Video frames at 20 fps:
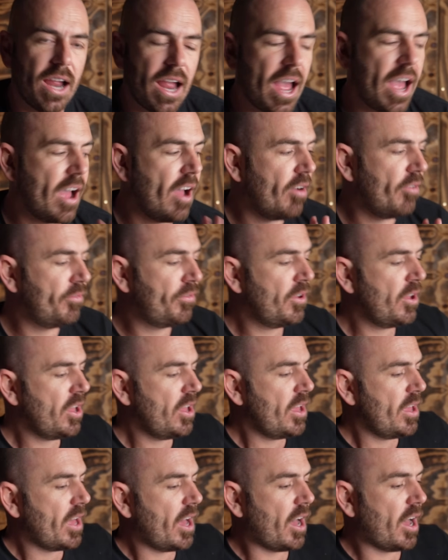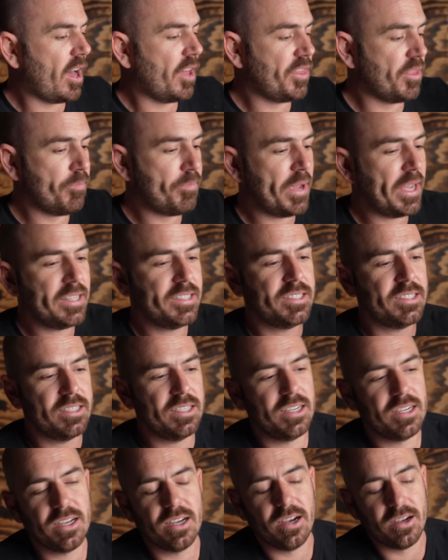have the bed
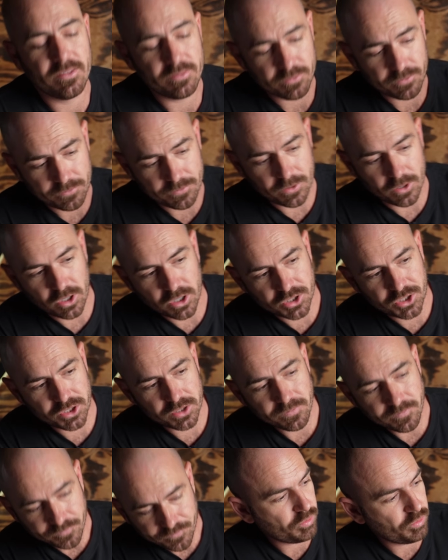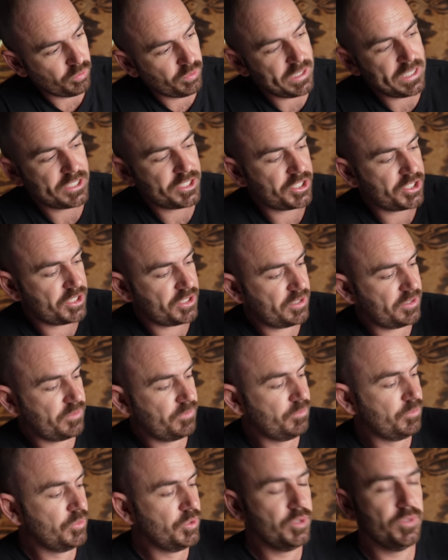slinger version, which
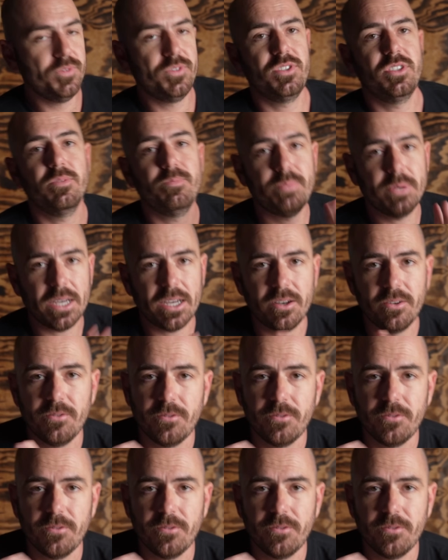moves the bed